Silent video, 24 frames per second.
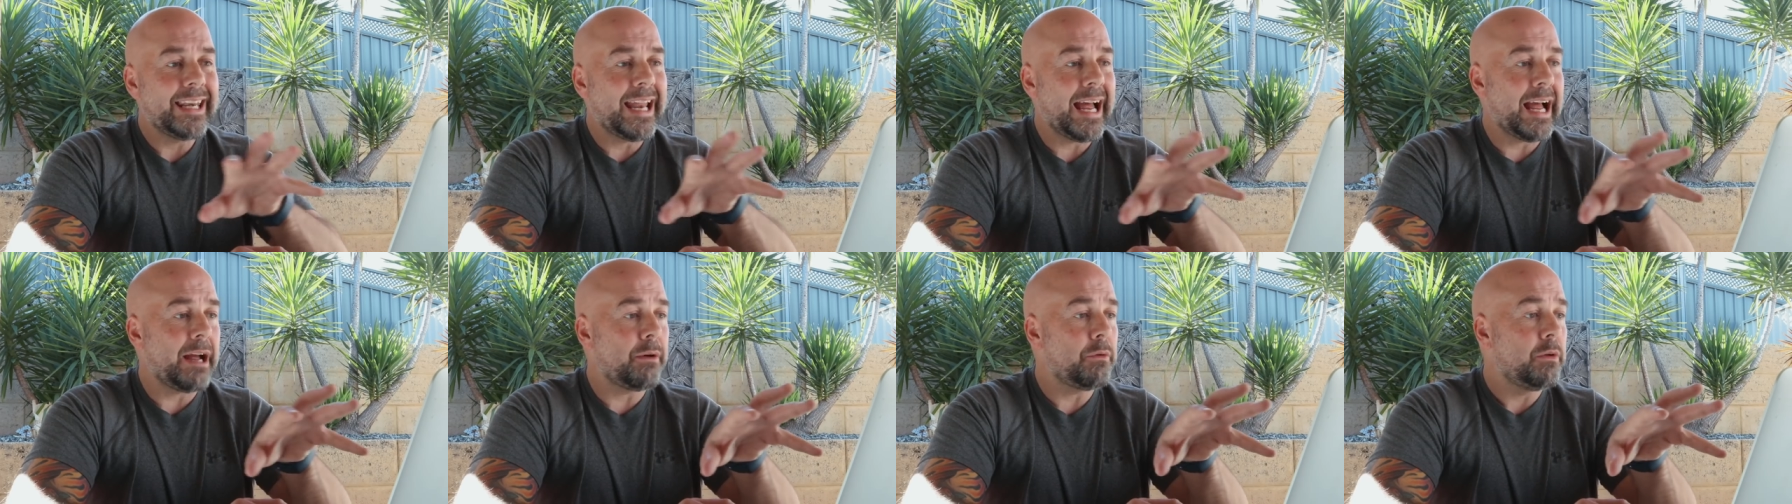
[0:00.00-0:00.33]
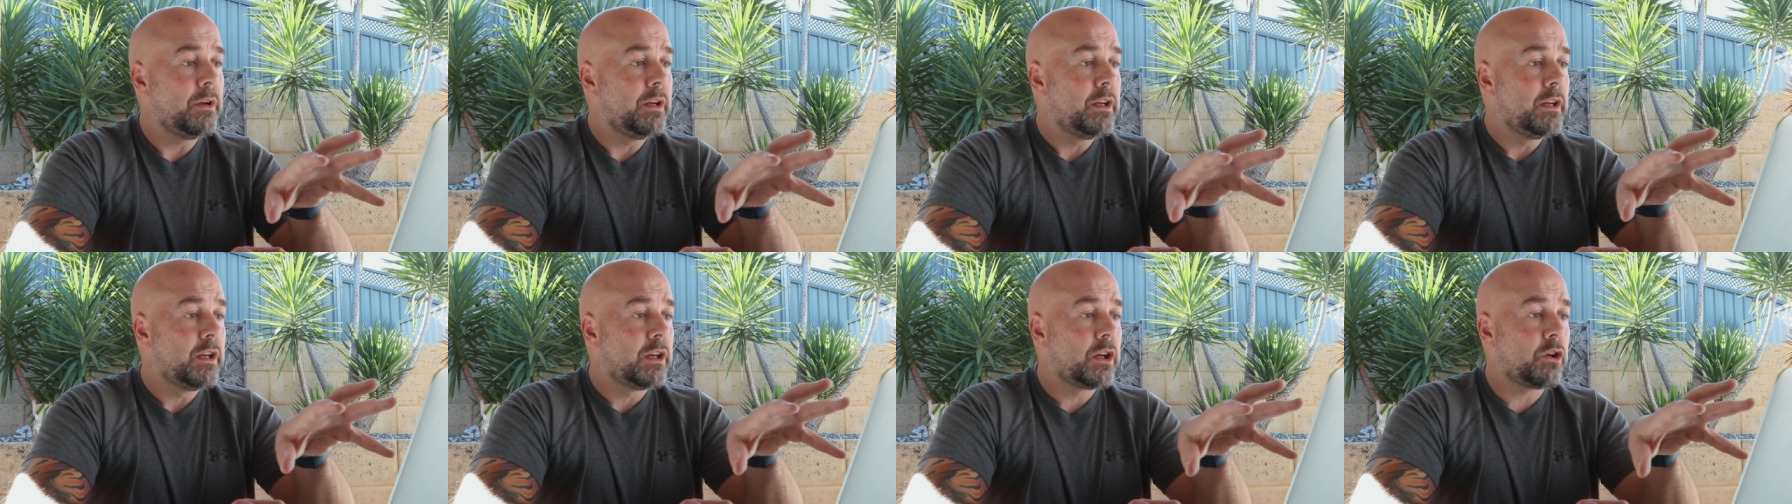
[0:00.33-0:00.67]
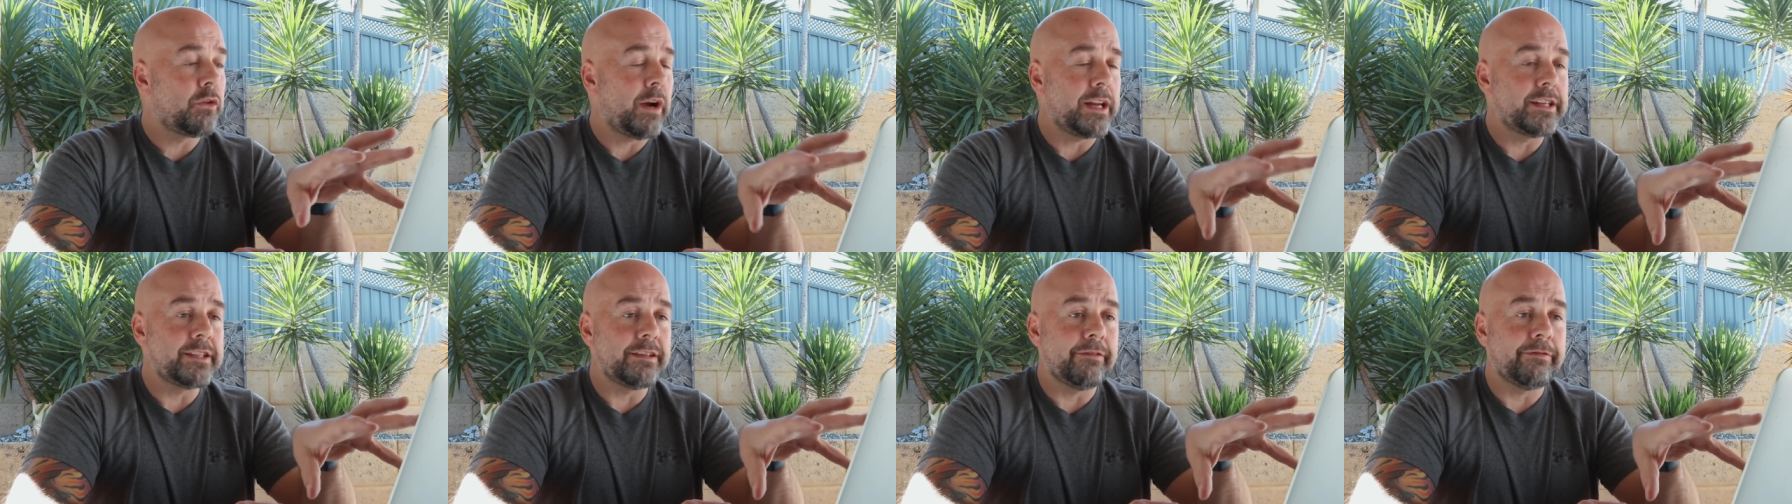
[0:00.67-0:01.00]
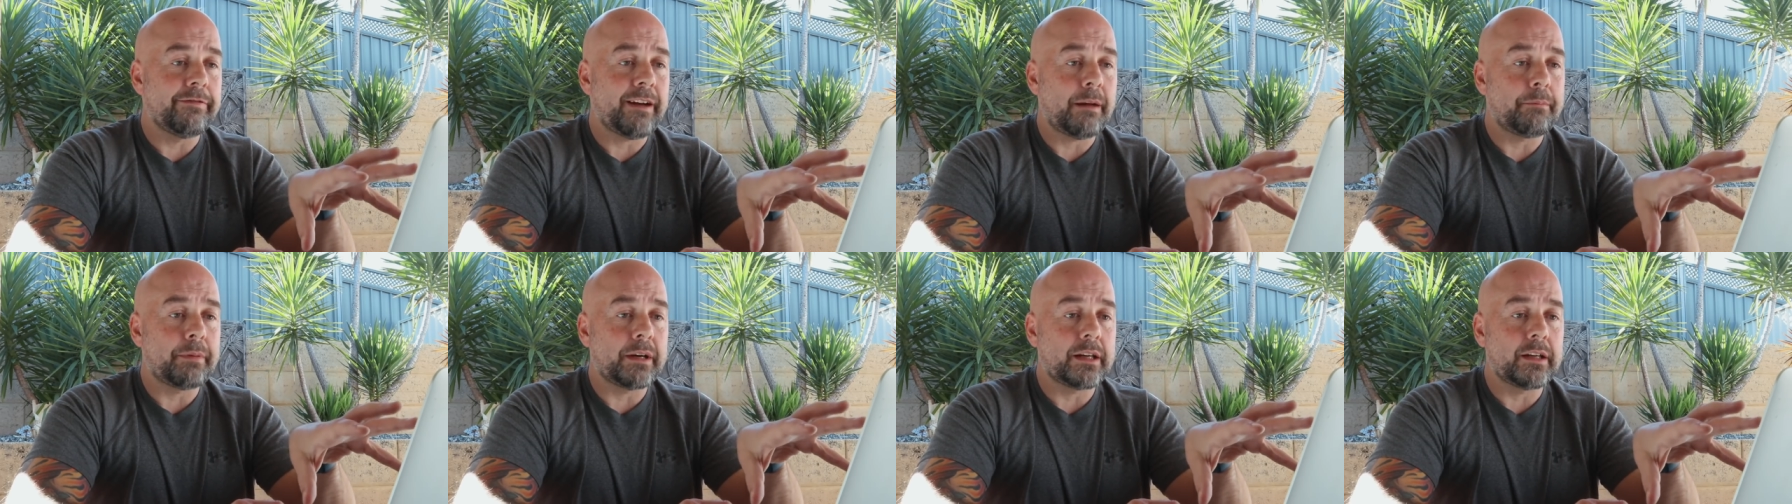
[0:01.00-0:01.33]
now Creative
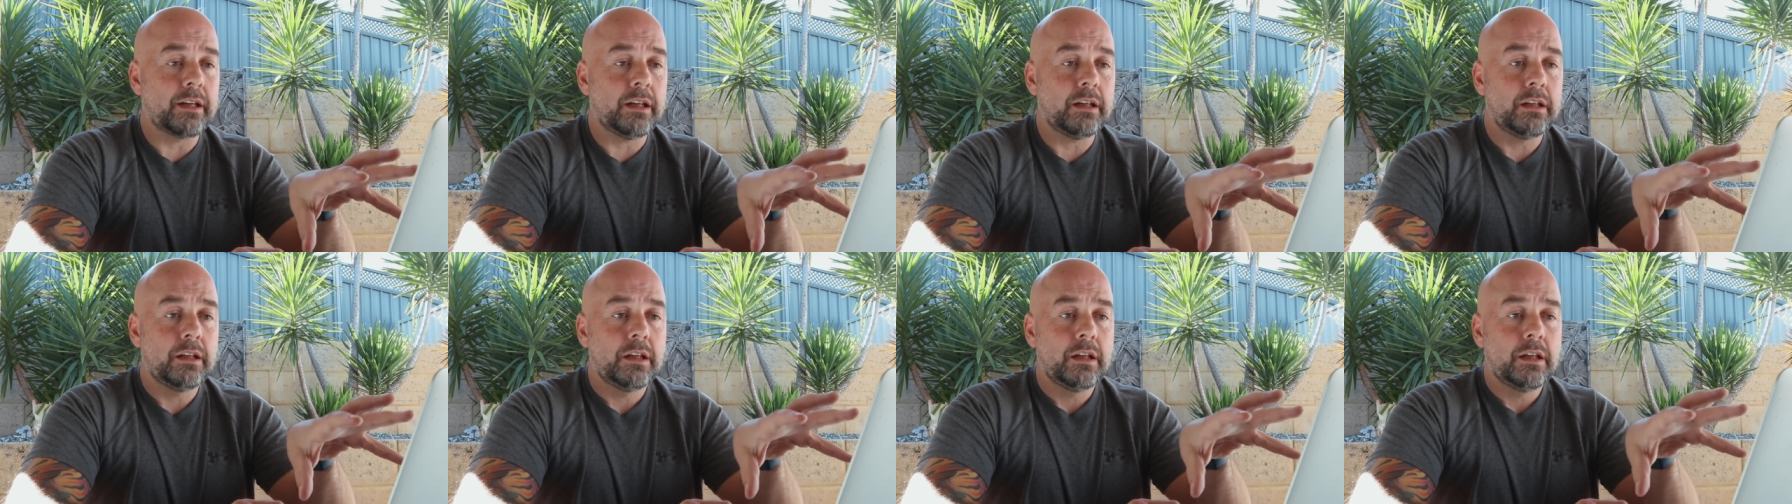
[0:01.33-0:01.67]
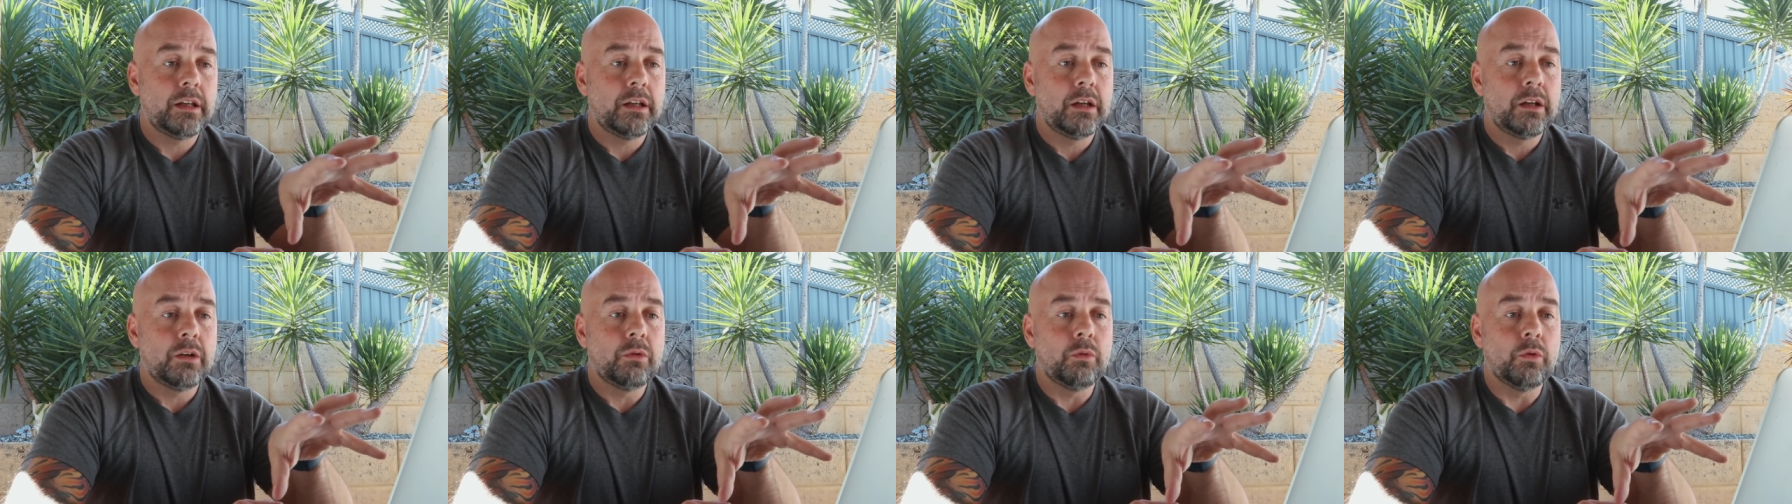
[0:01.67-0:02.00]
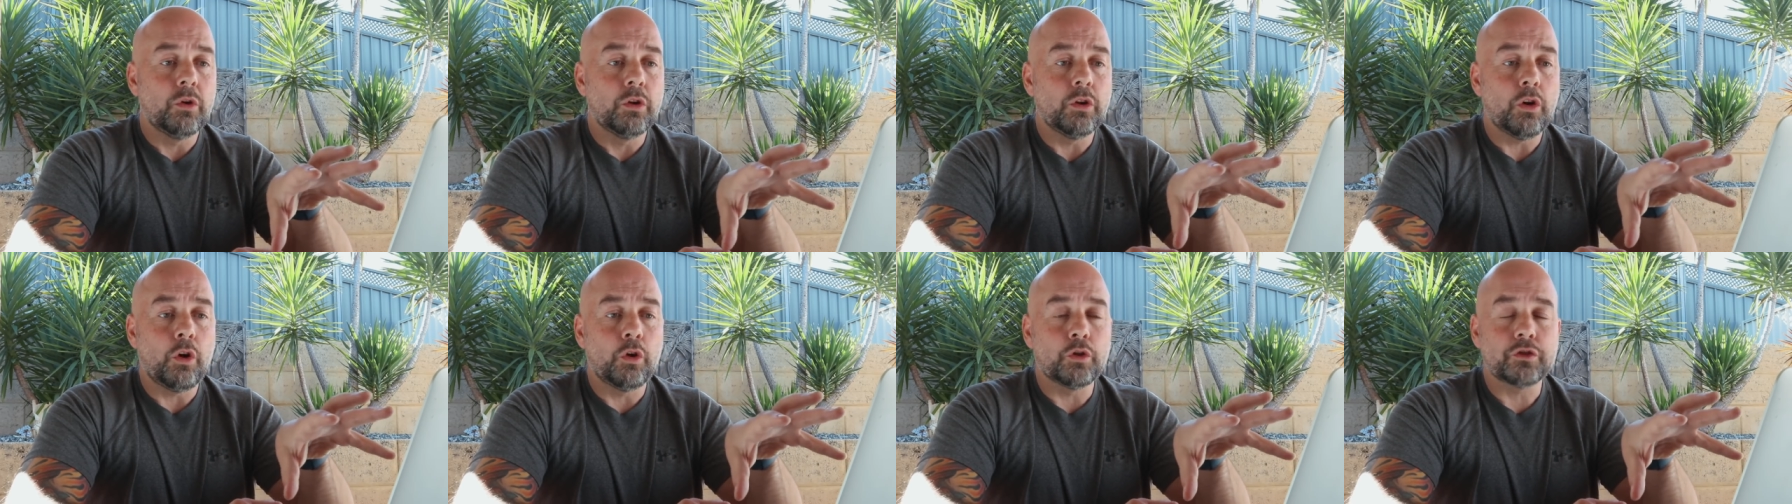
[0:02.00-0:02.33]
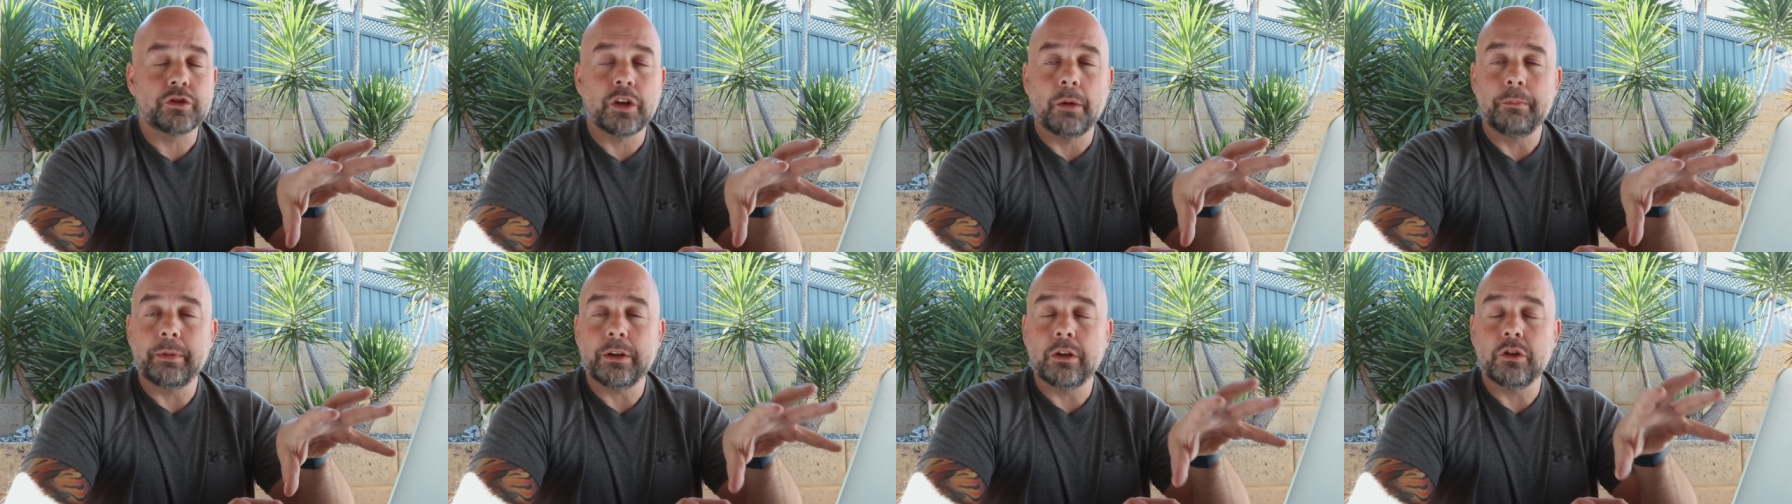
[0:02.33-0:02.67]
Fabrica will
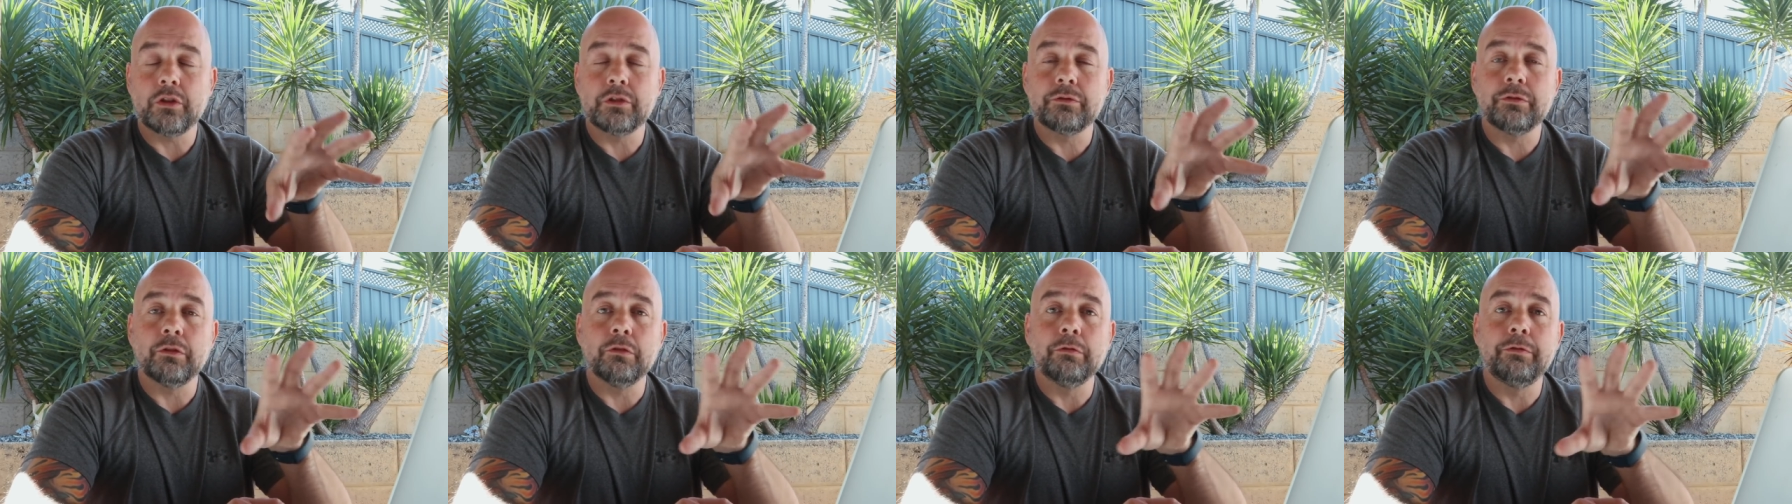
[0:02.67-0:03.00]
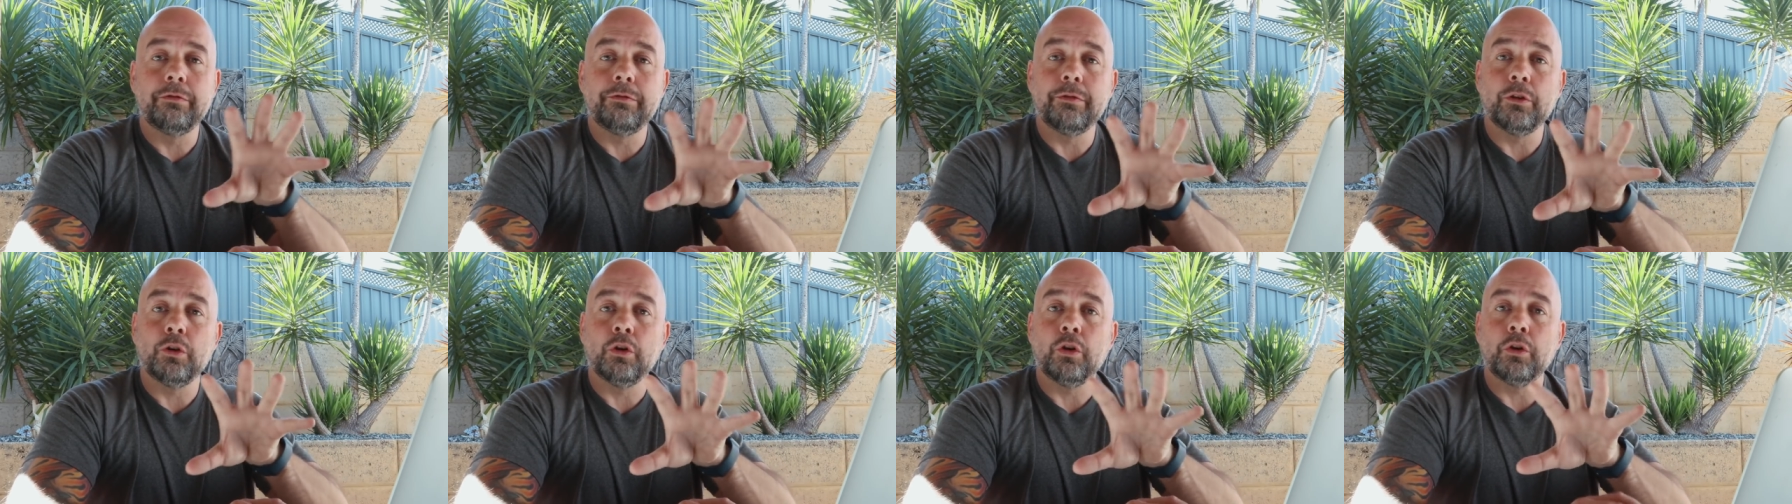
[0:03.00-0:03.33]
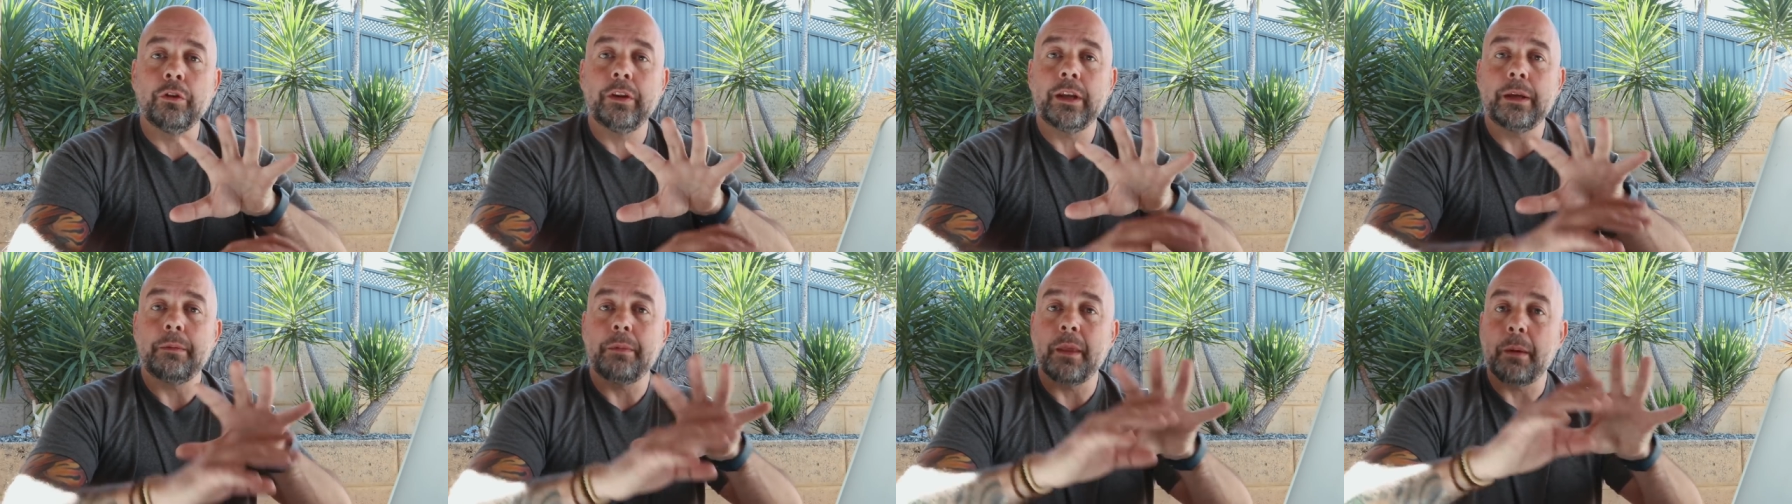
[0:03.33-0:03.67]
also be useful for the,